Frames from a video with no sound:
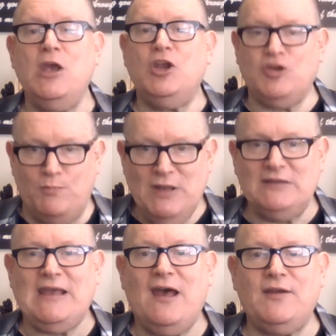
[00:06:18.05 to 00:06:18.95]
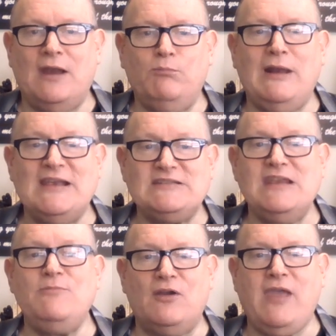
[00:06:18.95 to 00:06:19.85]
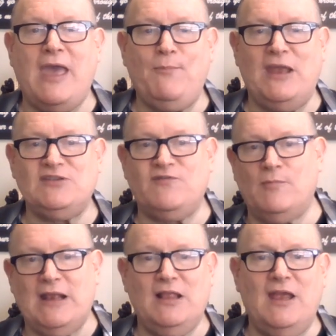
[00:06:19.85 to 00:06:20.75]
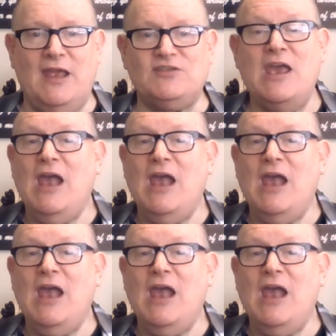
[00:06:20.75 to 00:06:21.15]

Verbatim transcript: to build out and blast email campaigns for my clients.